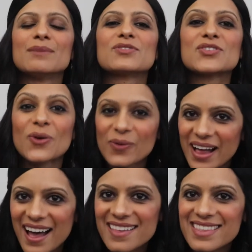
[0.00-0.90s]
I'm so
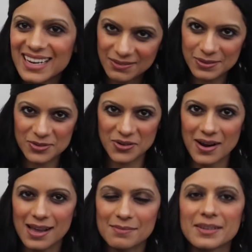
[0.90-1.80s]
glad that I've
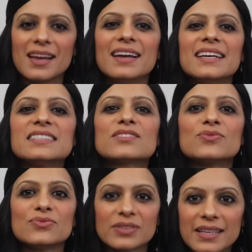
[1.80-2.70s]
subscribed. It's
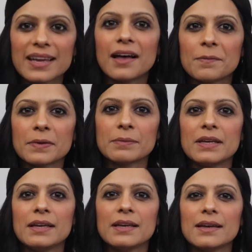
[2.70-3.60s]
really helping
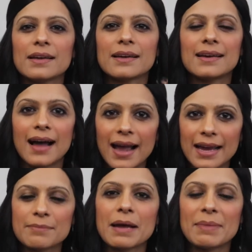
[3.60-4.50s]
me
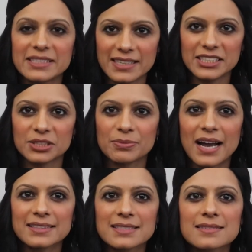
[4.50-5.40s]
guide my meditation
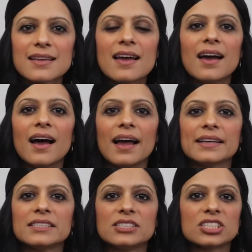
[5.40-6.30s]
practice. I
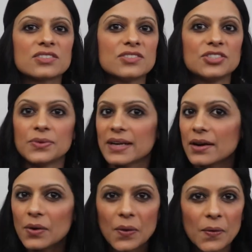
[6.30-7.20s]
can just do it
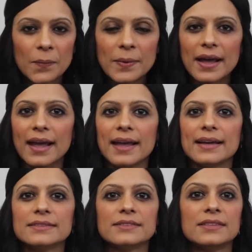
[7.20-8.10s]
at home
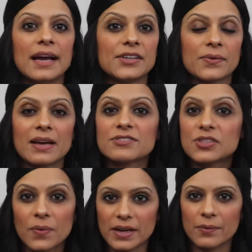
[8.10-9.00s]
and I don't have
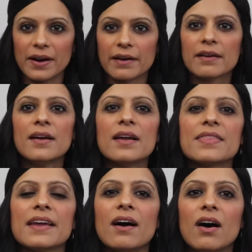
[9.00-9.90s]
to go anywhere.
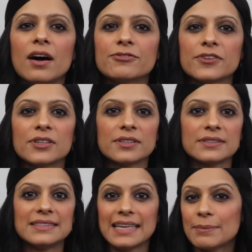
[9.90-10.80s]
They
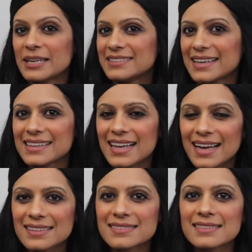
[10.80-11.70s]
offer day-by-day
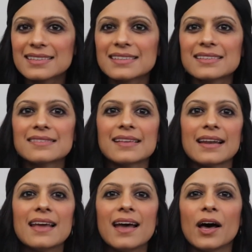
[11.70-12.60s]
classes
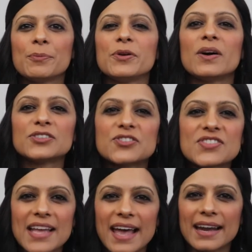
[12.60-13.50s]
that help you
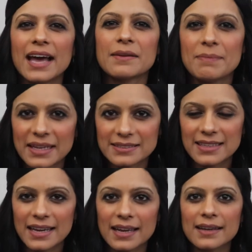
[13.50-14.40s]
understand how to
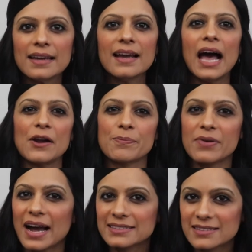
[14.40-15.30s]
meditate, how to
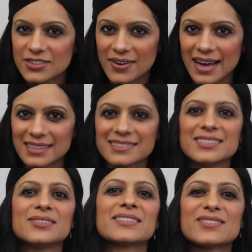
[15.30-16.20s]
practice
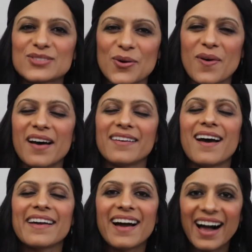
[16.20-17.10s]
gratitude, and so on.
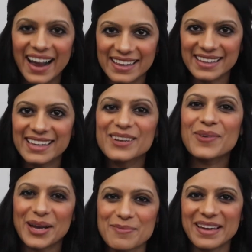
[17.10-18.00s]
I highly
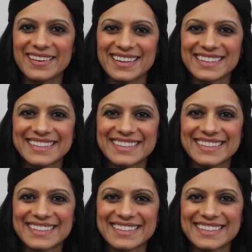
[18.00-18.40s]
recommend it.